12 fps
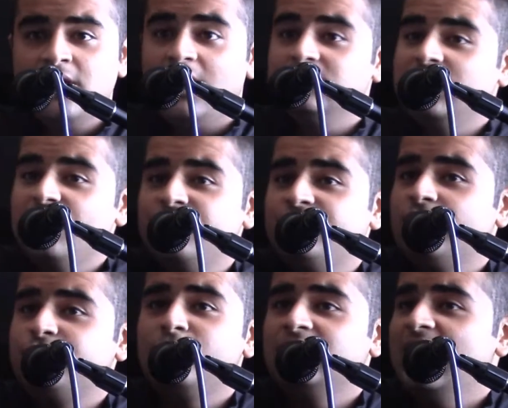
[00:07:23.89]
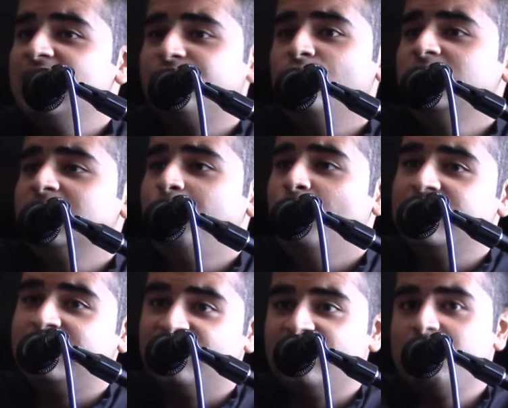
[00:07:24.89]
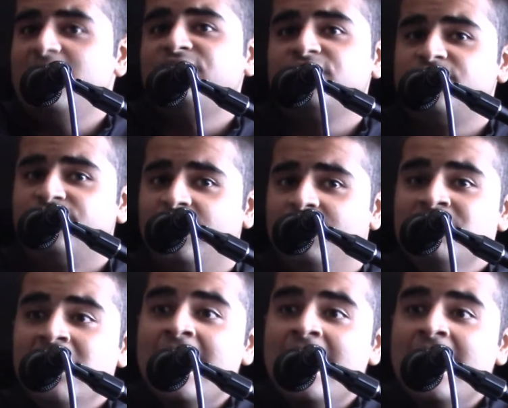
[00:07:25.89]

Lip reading: Allah says Rasulullah is not a poet, he's a messenger.